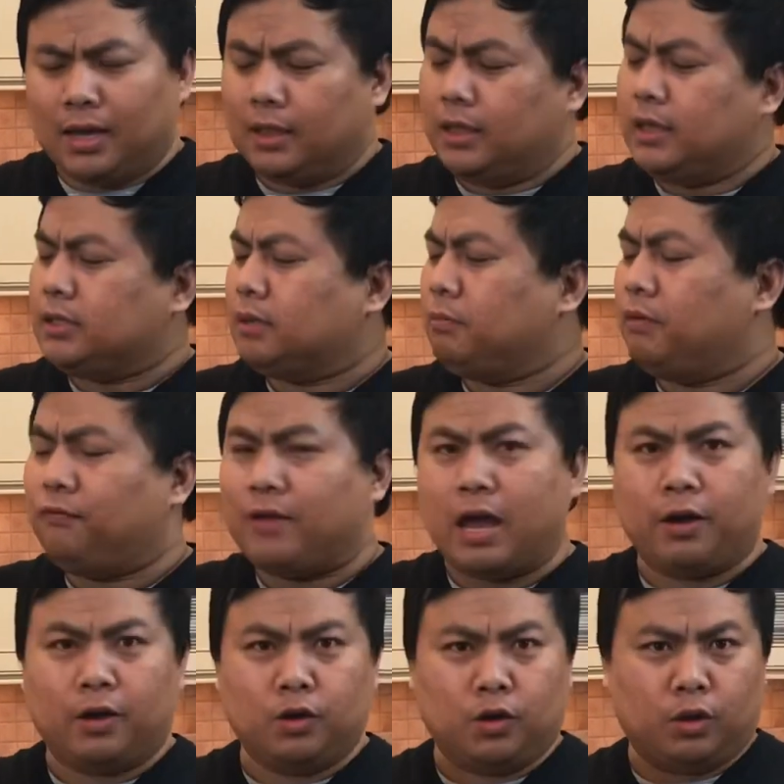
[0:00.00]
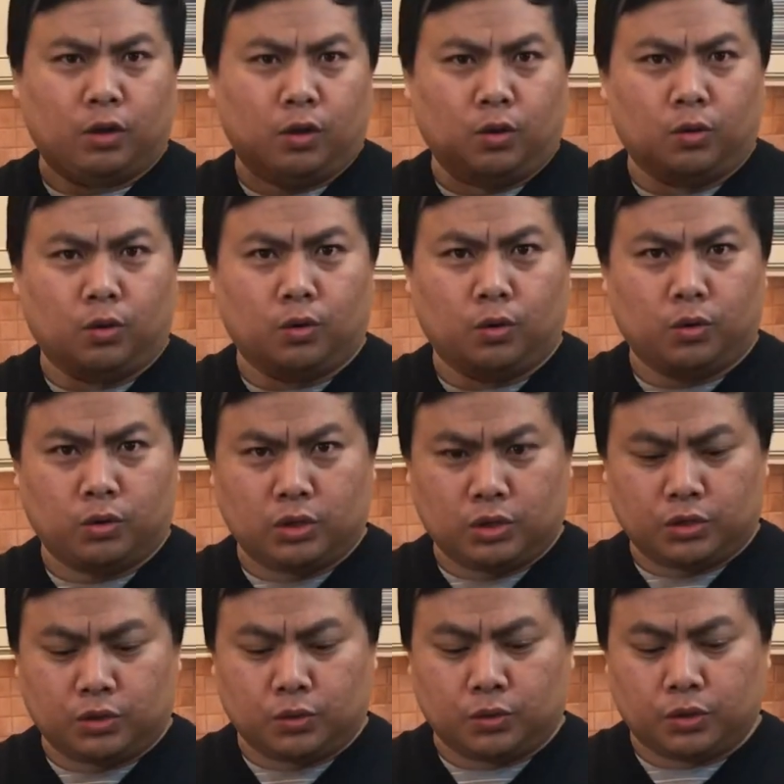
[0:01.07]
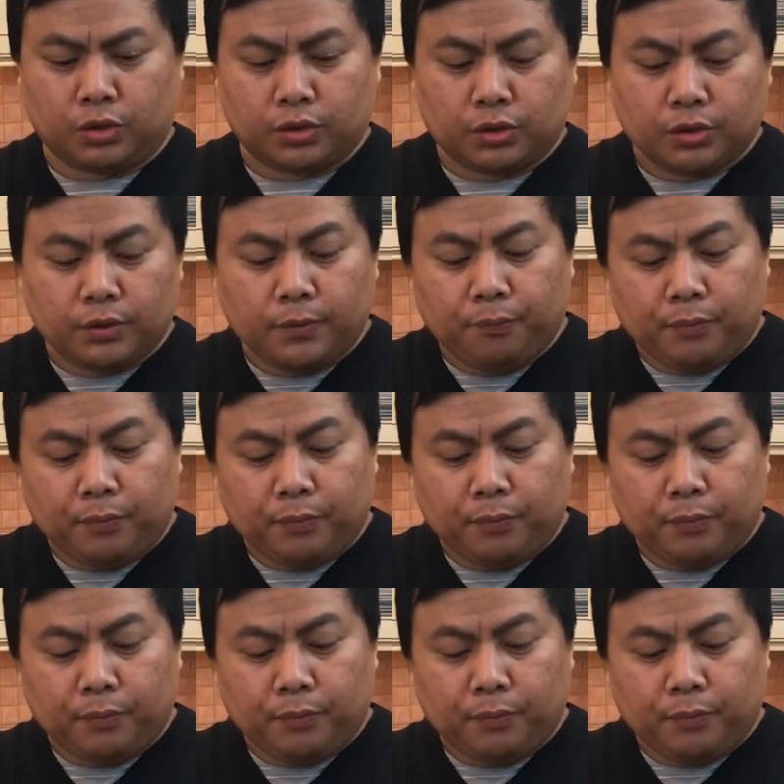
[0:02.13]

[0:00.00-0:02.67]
And these can be found at your local grocery stores.